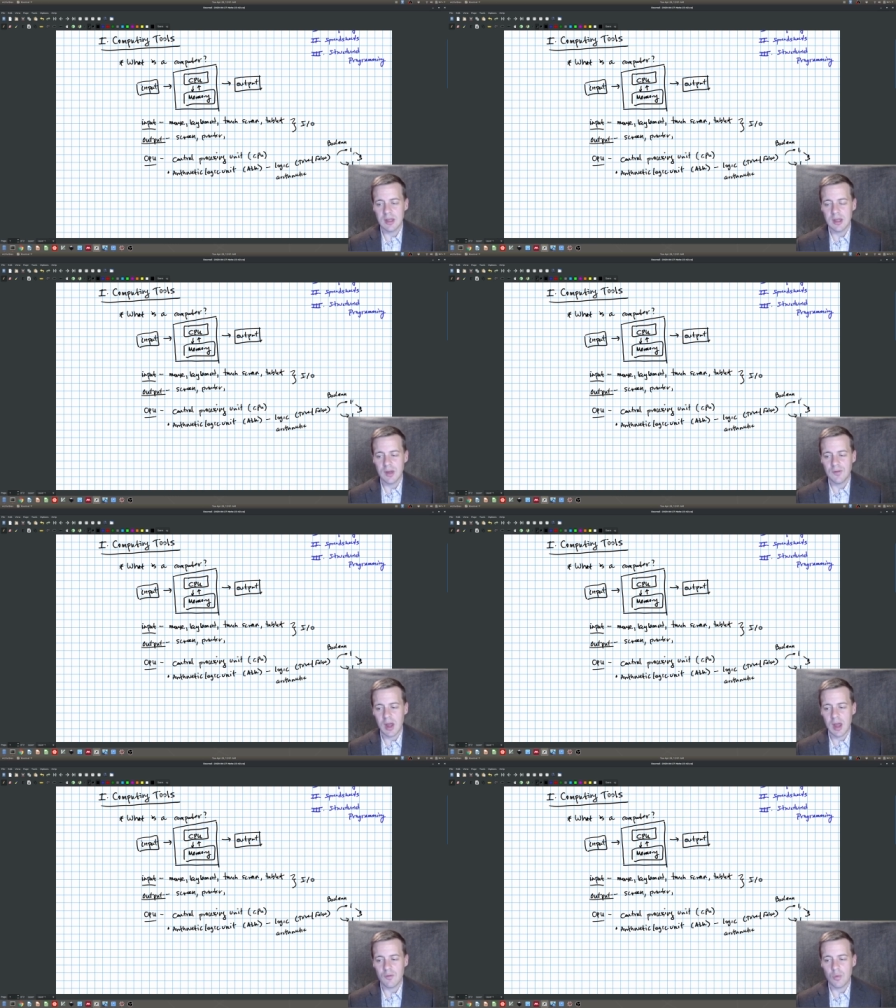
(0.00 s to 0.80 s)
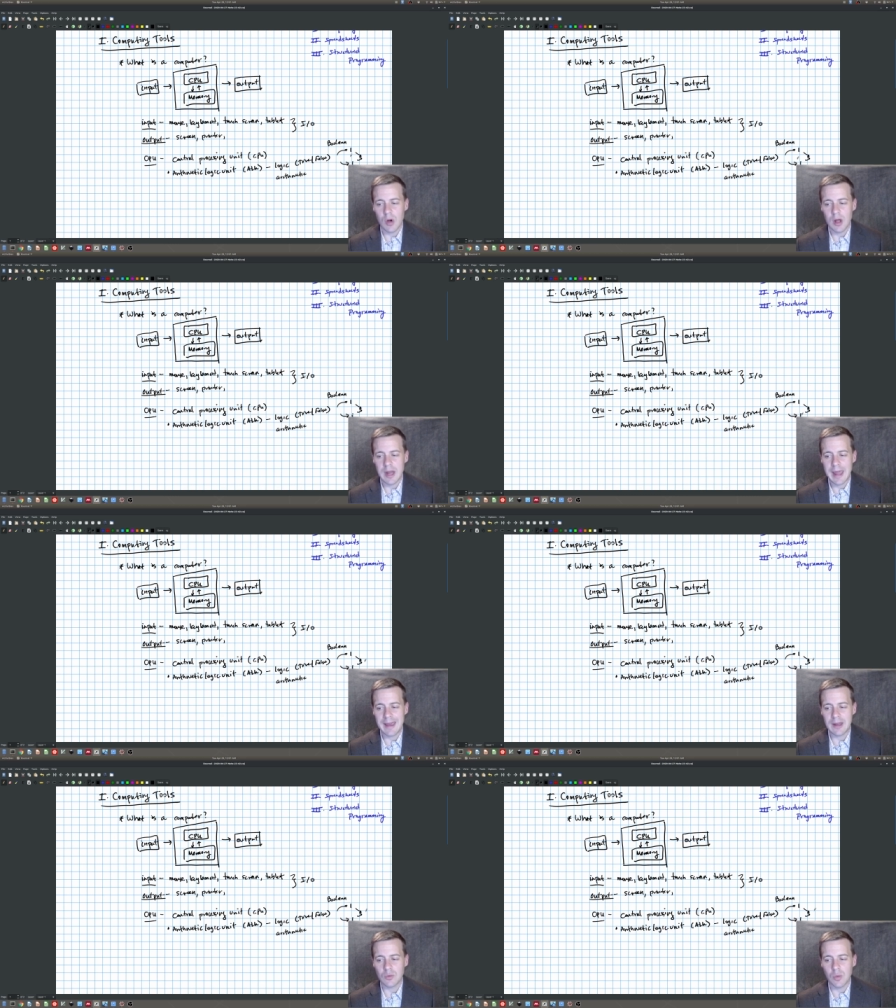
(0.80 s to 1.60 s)
if I have 1
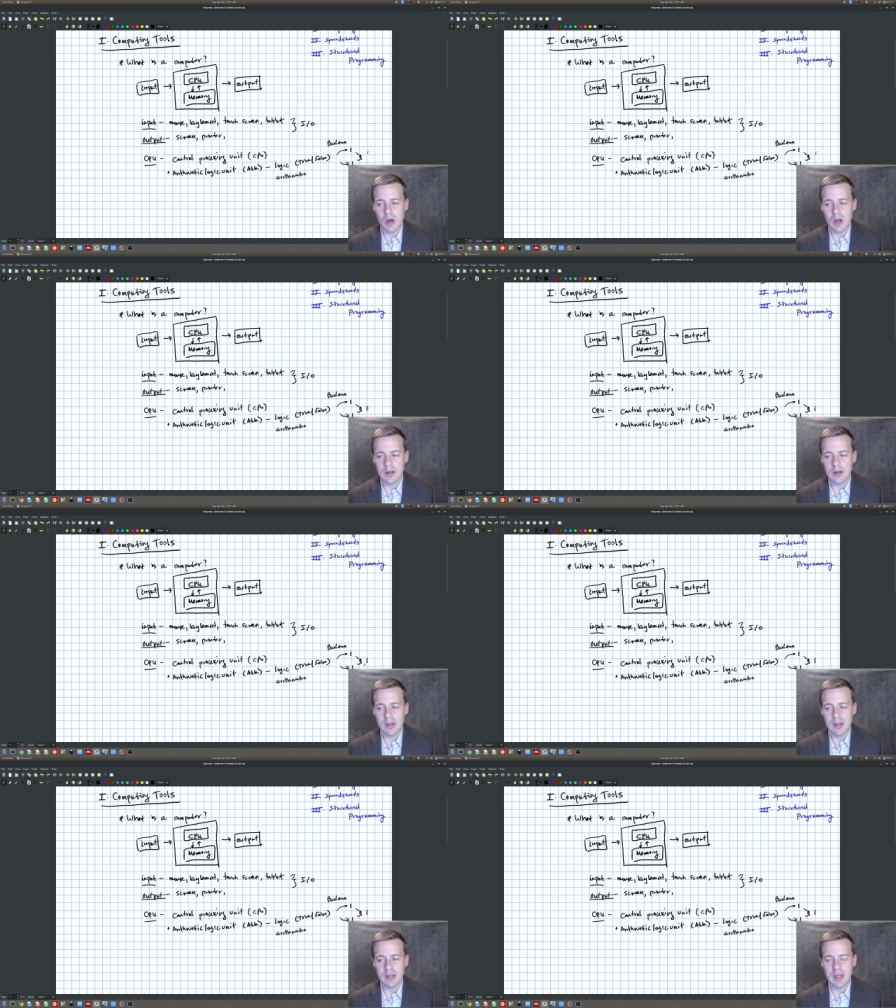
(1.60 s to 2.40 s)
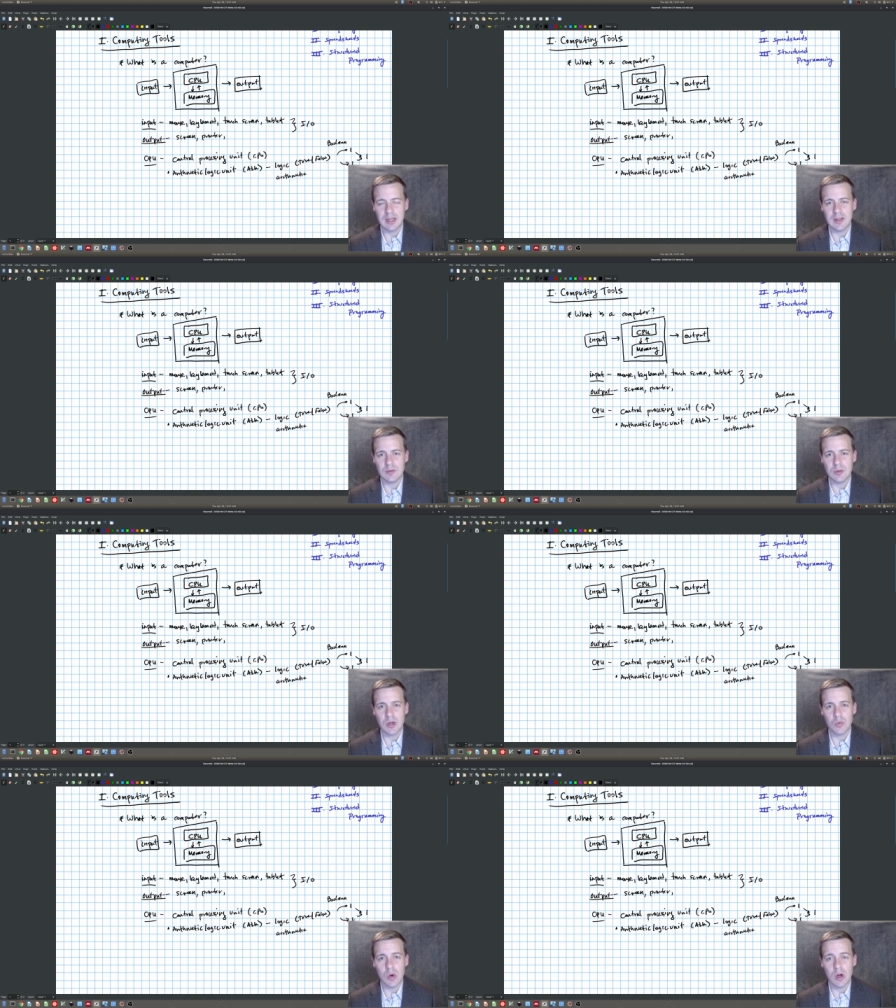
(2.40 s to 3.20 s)
and 1, that gives me a 1.